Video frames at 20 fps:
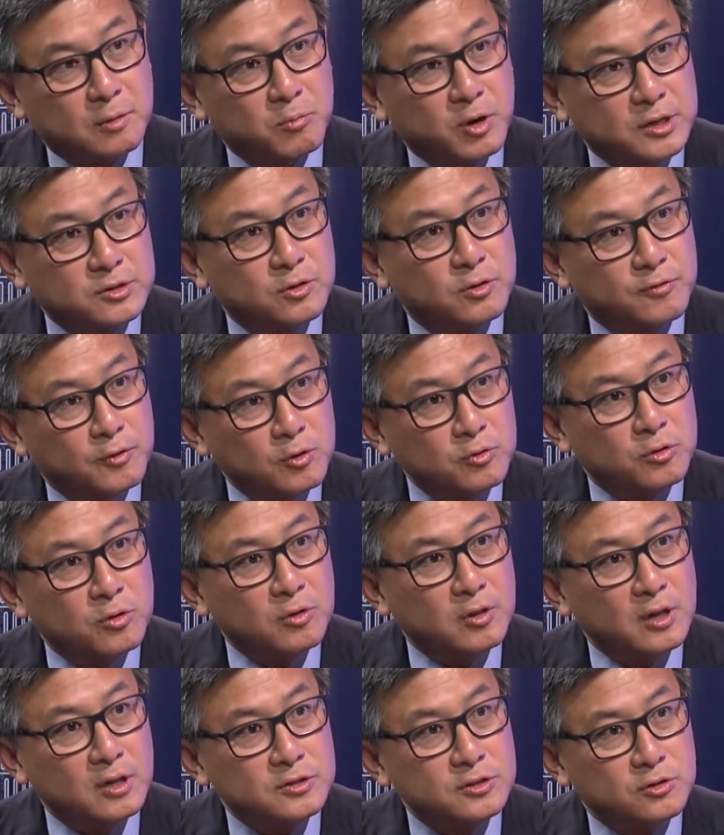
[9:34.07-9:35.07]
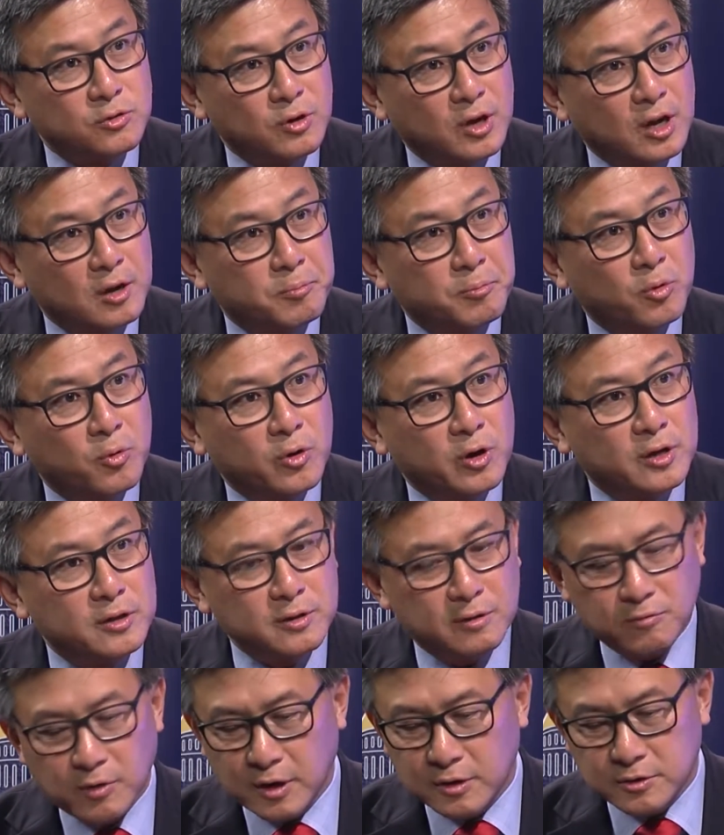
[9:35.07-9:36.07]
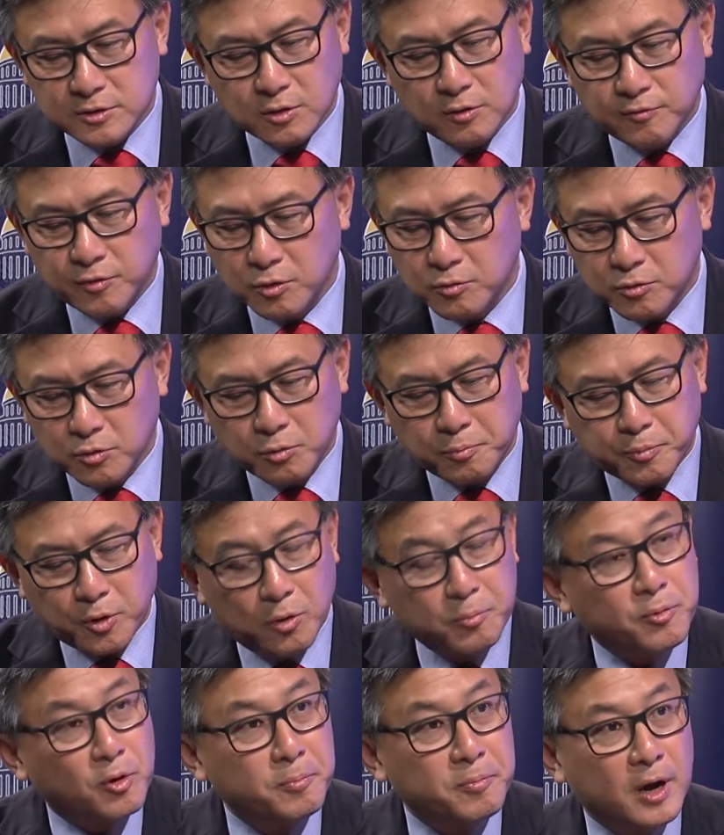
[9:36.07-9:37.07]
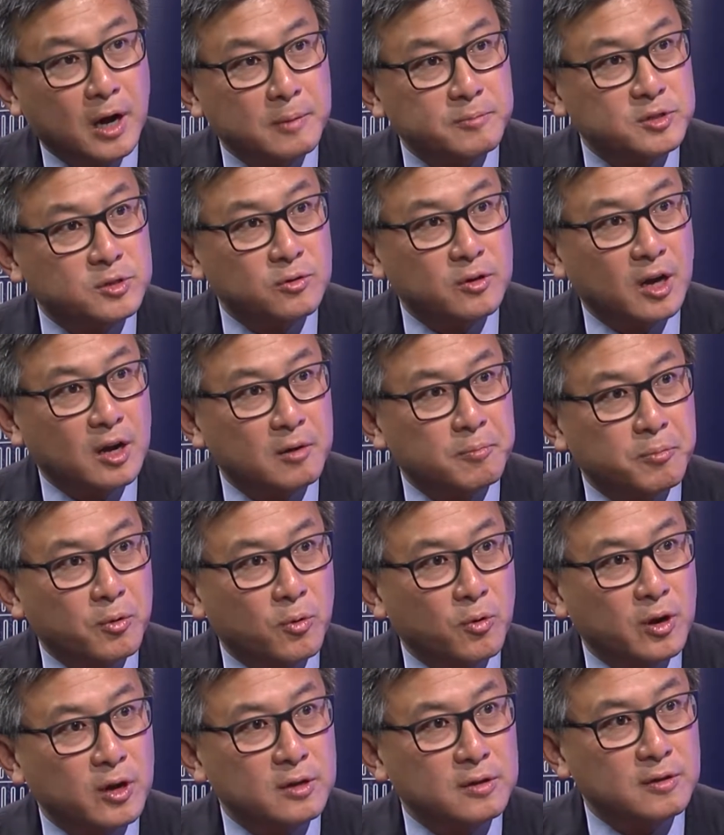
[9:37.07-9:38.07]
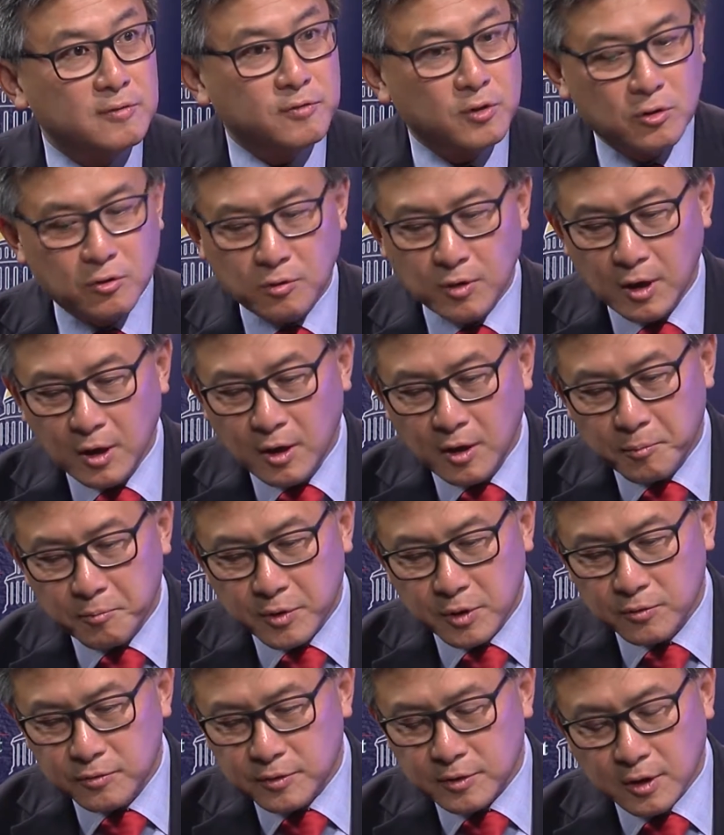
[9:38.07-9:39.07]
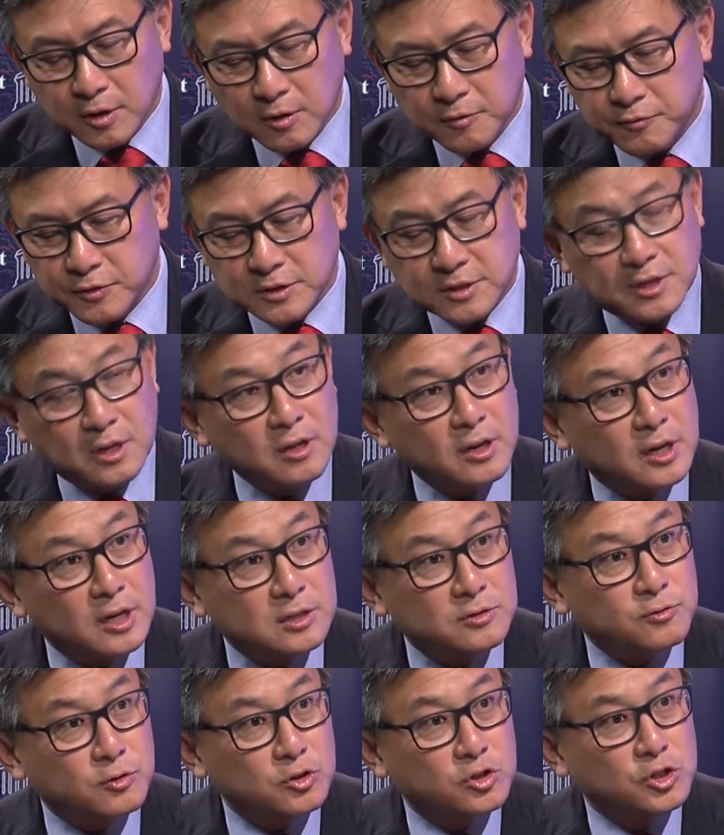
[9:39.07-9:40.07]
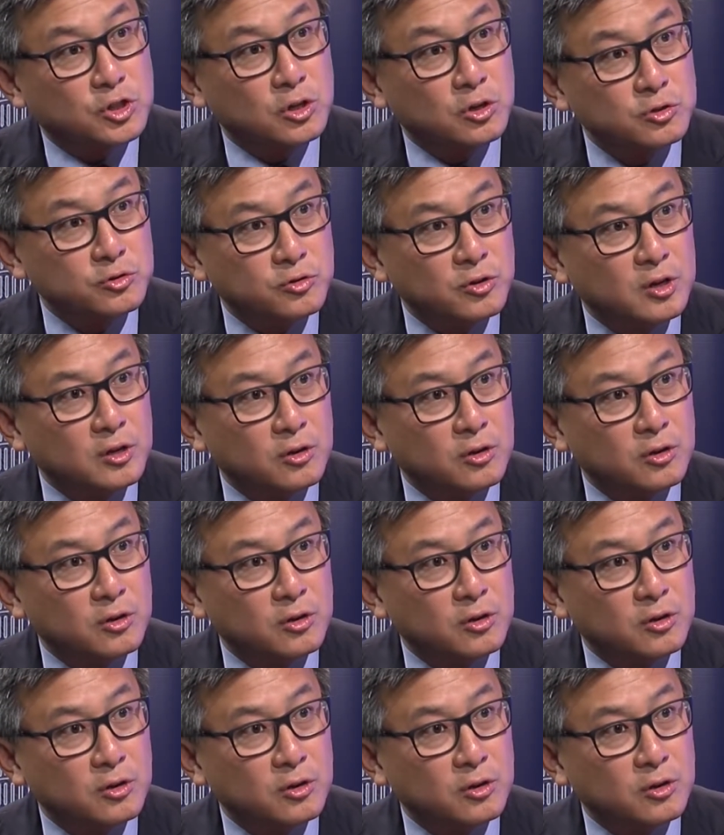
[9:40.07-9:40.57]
right? So if you do this, you get a point, right? So if you do purple pipes, you get a point. If you build facilities for children.